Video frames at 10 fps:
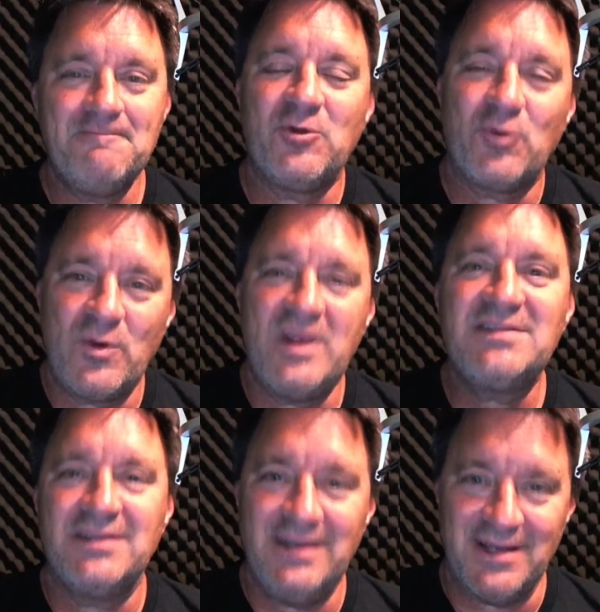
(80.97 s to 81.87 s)
The
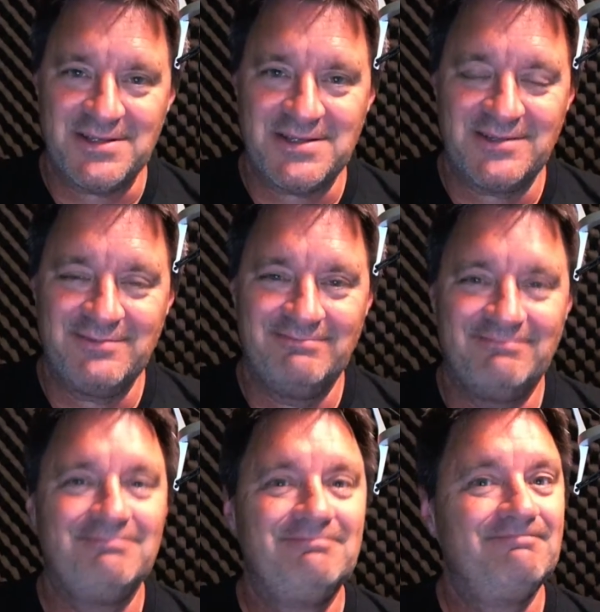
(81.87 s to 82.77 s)
reason is
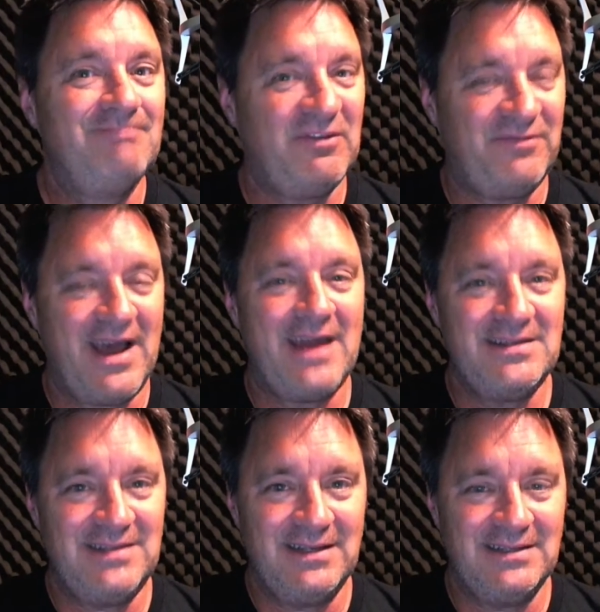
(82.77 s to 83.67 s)
the flight
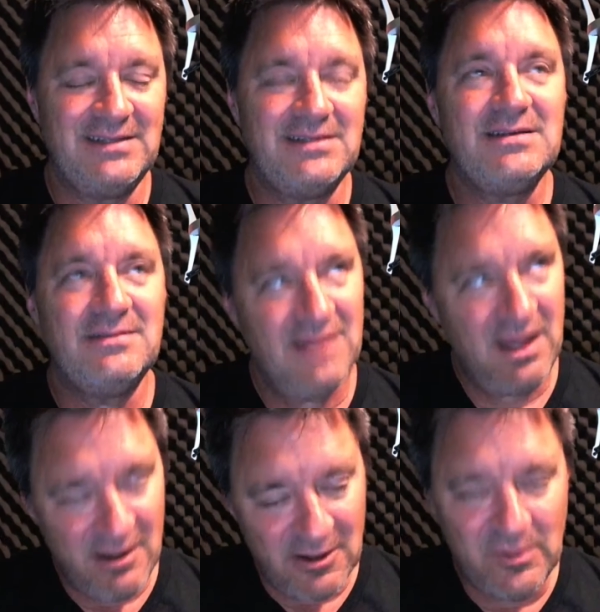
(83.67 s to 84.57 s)
attendant,
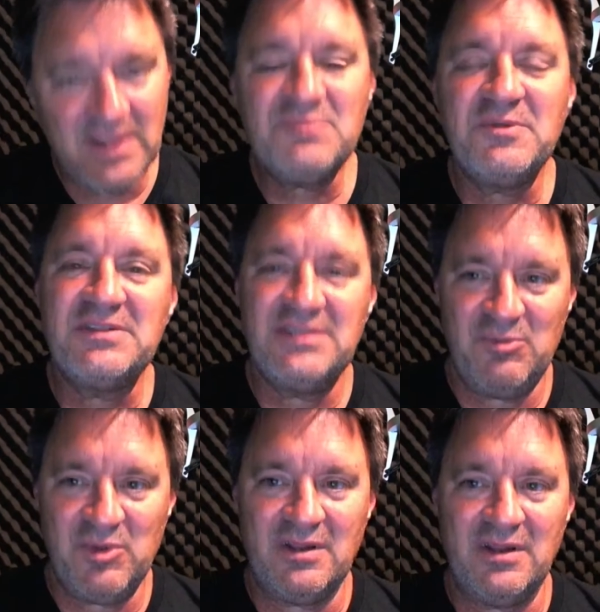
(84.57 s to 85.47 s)
not always, but
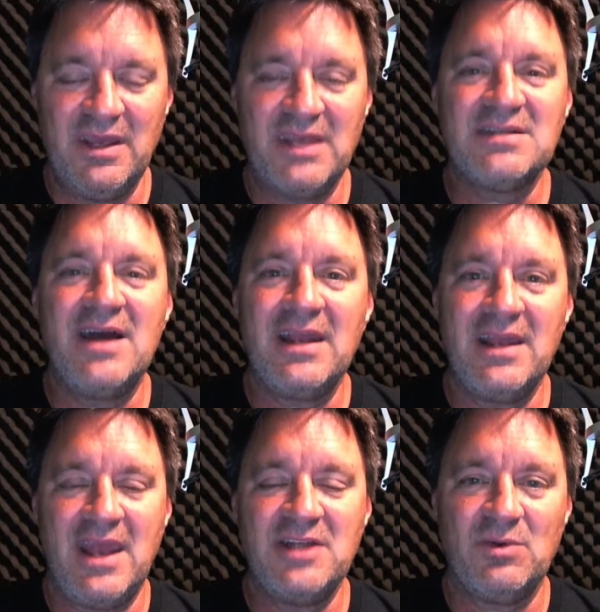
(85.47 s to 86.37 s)
typically, is not
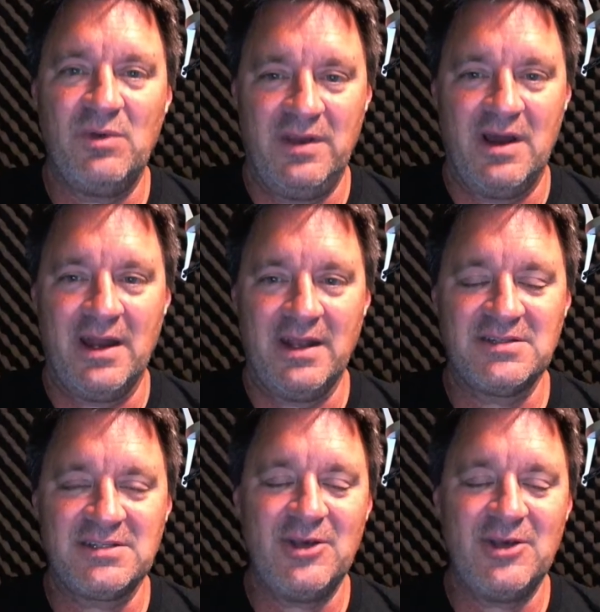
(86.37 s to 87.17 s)
engaging with the audience.